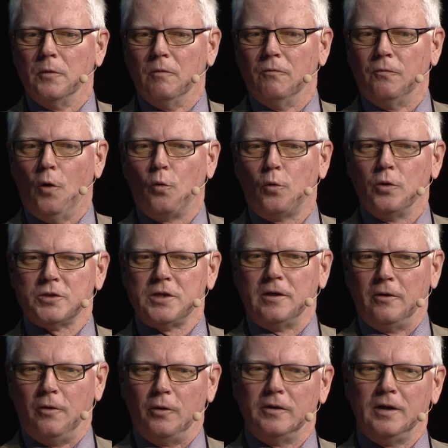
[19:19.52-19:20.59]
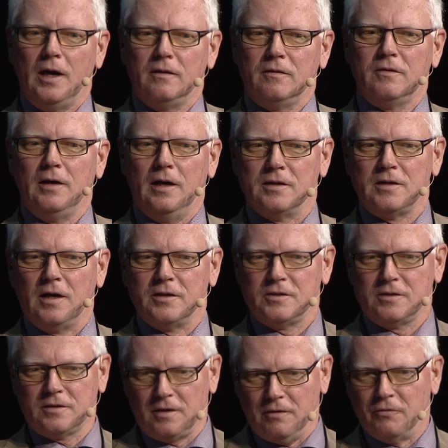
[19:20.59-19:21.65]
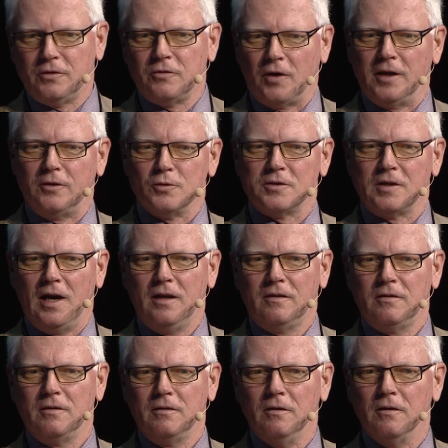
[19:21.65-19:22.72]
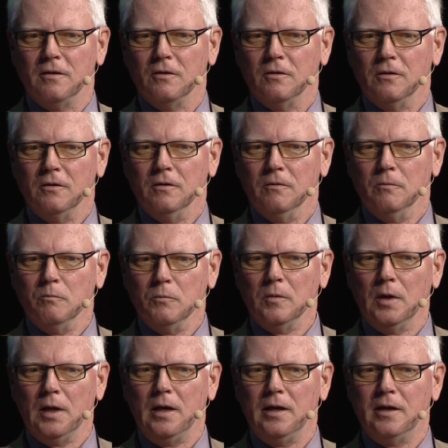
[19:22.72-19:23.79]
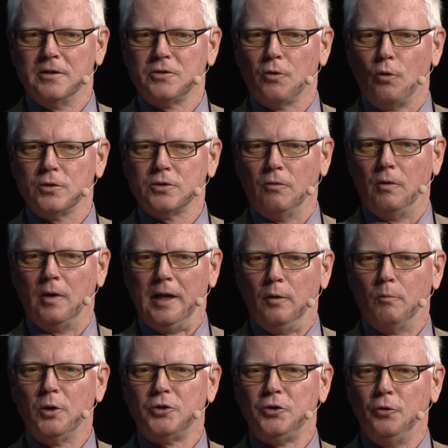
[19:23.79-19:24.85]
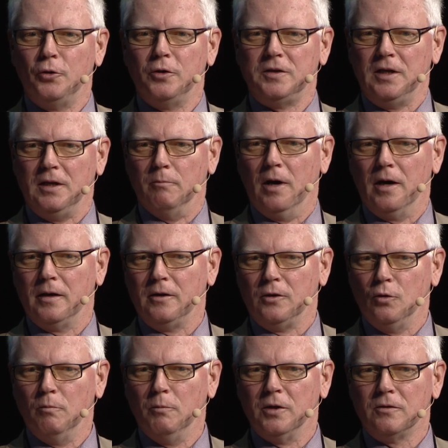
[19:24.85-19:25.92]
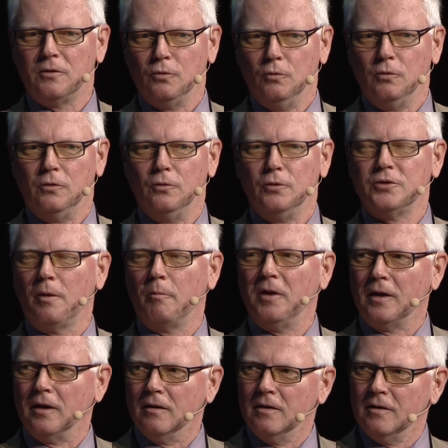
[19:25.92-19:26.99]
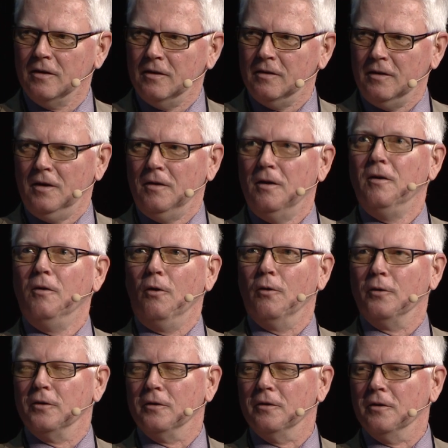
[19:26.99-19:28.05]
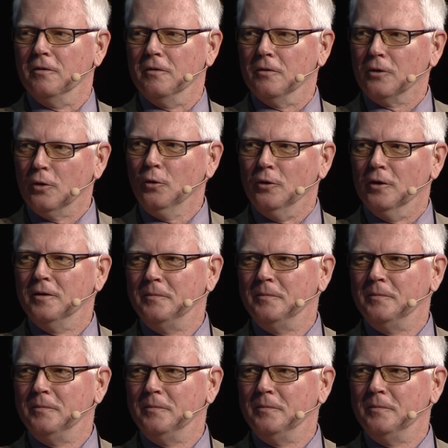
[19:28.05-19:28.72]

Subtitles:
focusing on that, as I try to state, it is also an opportunity by the human to do something on the good.